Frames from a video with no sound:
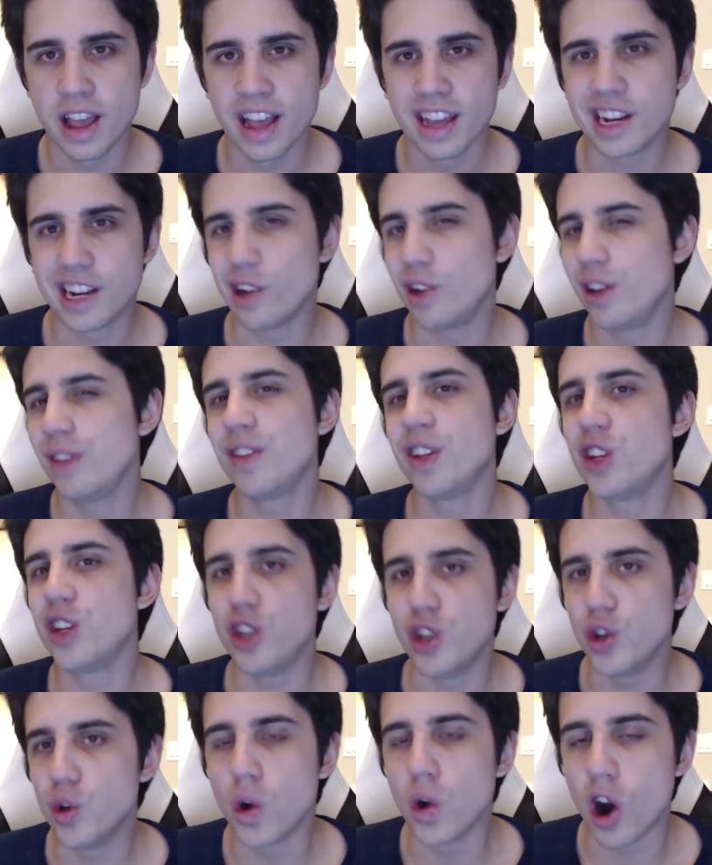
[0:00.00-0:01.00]
Now even
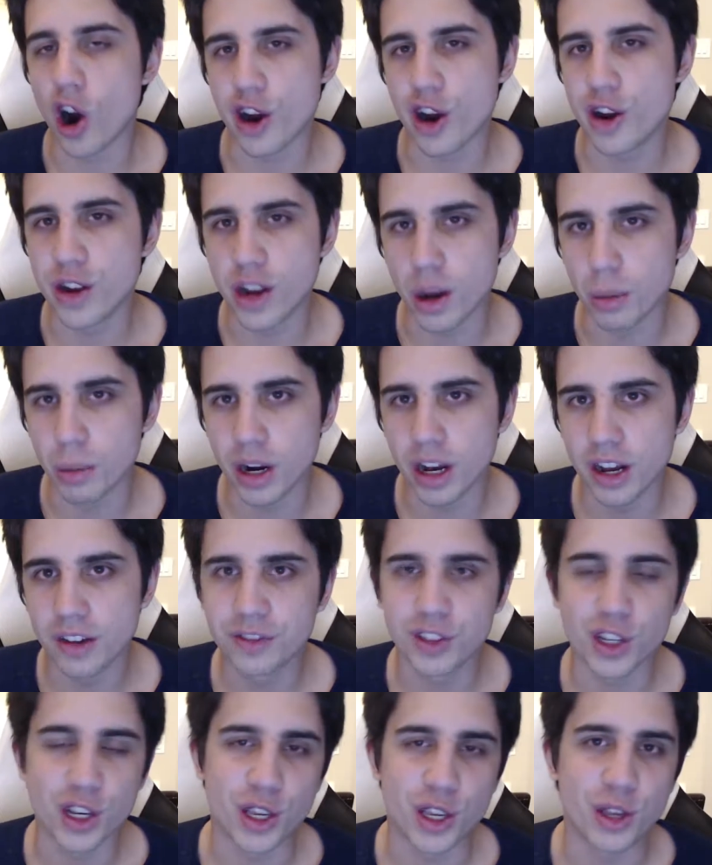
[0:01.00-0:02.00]
you aren't dumb enough
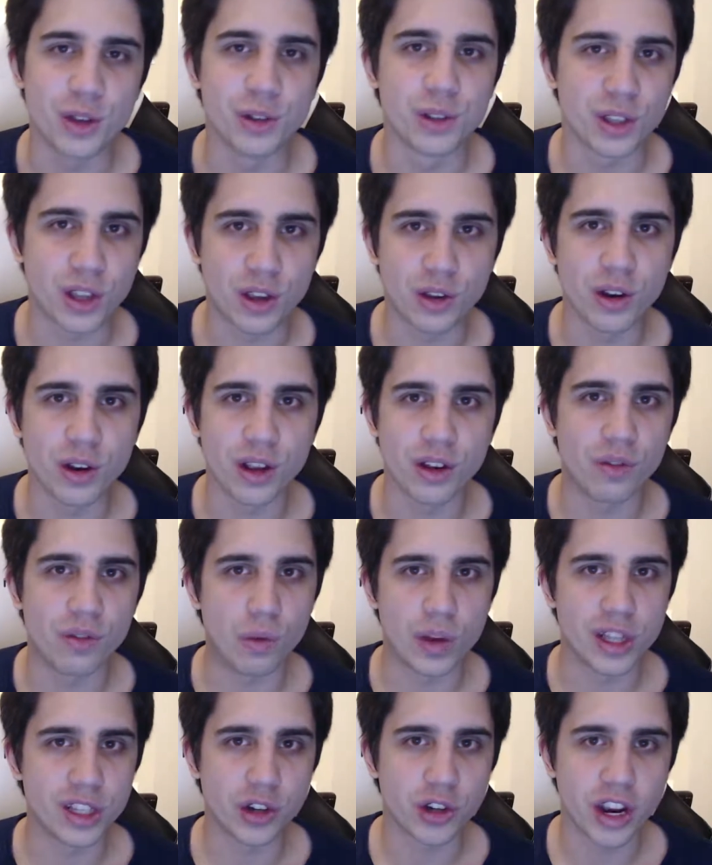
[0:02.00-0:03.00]
to accuse Cutie of
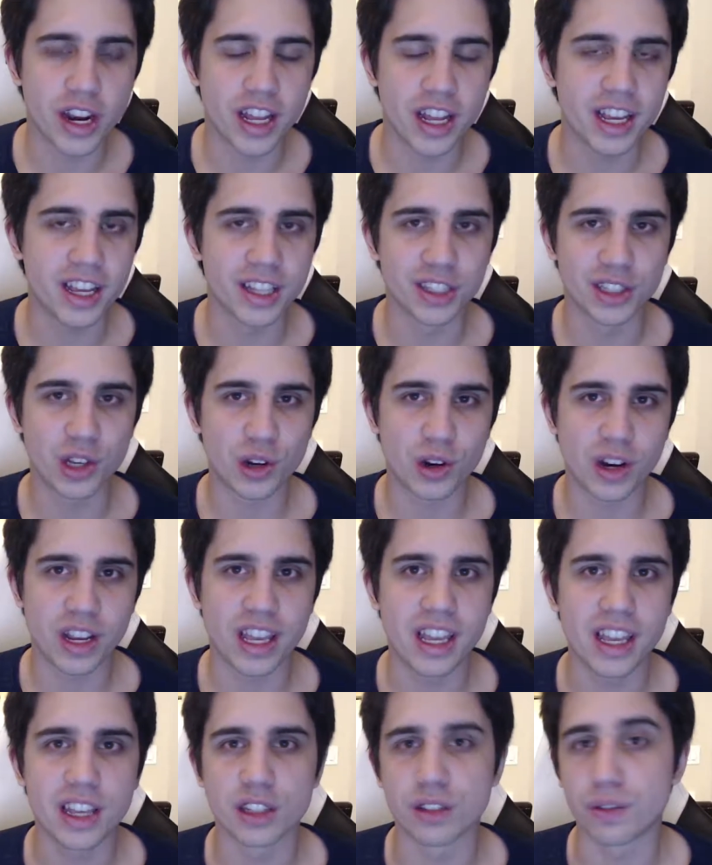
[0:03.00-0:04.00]
win trading considering
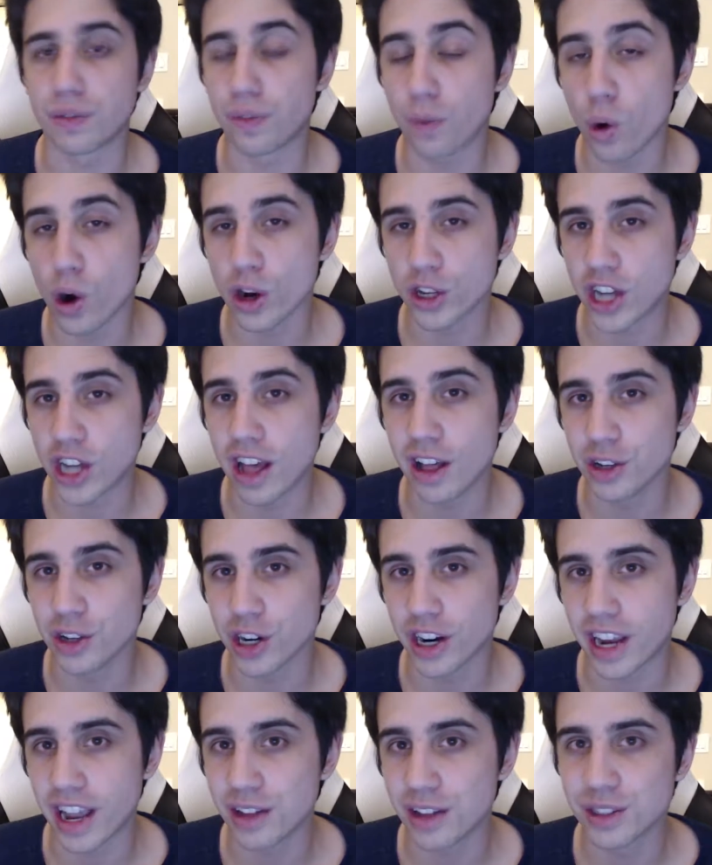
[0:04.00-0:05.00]
he has 4 challenger
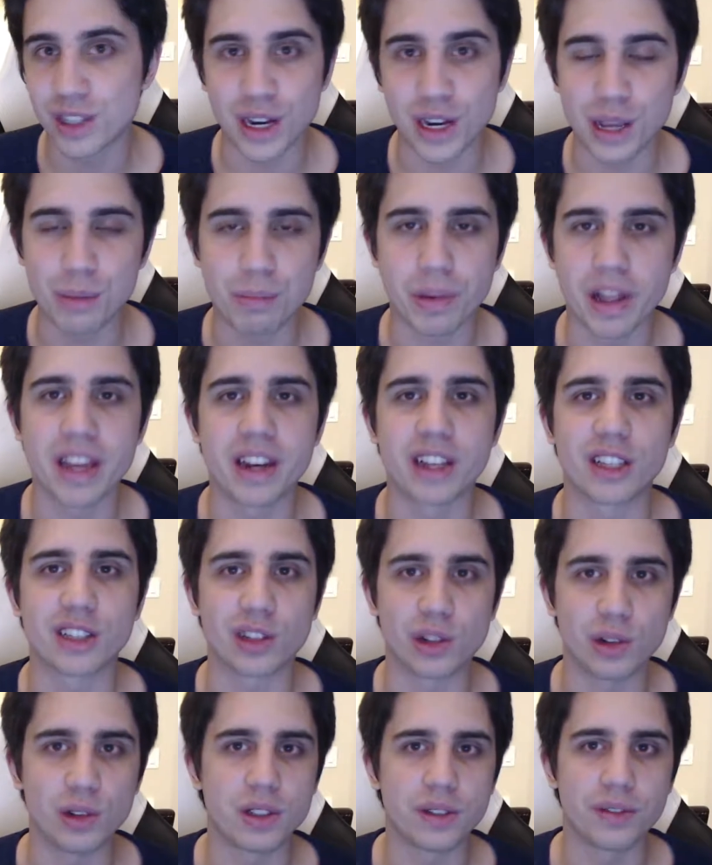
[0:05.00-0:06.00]
accounts that he played
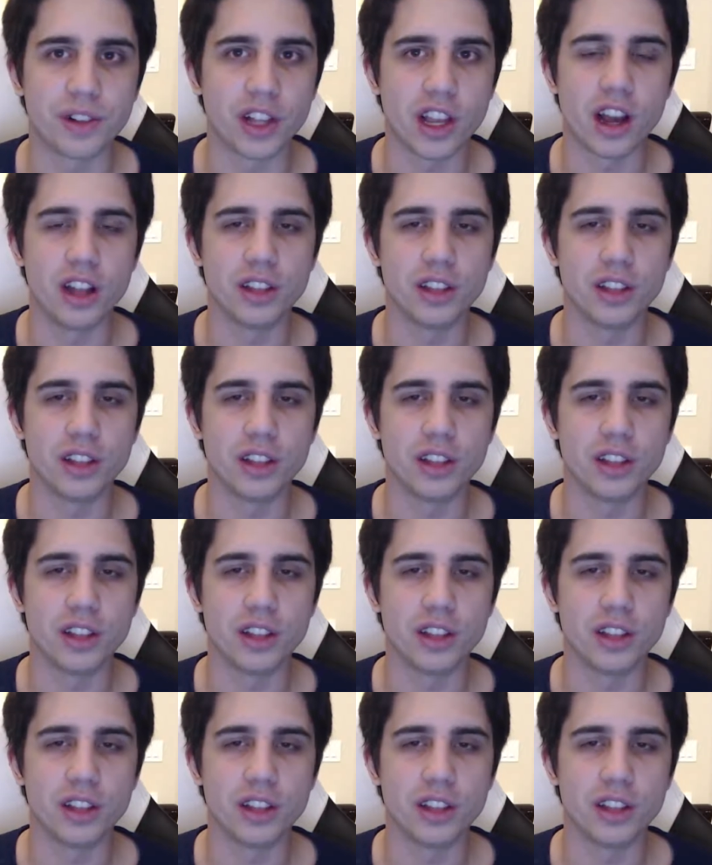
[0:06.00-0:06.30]
exclusively on